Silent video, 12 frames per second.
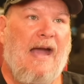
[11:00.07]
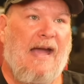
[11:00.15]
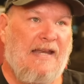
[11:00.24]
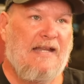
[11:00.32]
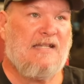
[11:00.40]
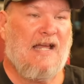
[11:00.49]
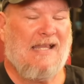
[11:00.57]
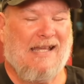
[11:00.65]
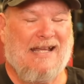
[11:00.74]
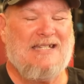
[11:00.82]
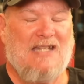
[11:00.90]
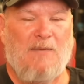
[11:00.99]
And it's,
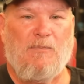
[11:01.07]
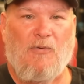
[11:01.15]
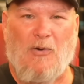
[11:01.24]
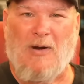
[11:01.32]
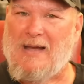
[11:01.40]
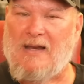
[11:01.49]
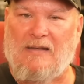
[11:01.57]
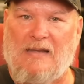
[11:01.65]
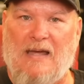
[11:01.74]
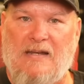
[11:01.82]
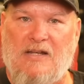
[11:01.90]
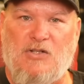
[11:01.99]
like I said before, I kind of
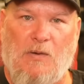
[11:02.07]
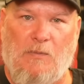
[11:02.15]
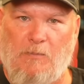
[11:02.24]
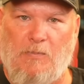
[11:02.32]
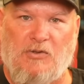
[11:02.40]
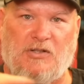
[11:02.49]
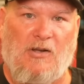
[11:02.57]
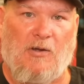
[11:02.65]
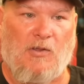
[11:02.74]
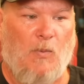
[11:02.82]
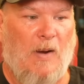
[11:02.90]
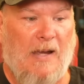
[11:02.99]
led into it and built
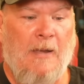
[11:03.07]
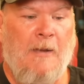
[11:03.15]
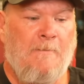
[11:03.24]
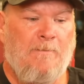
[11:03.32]
along the way.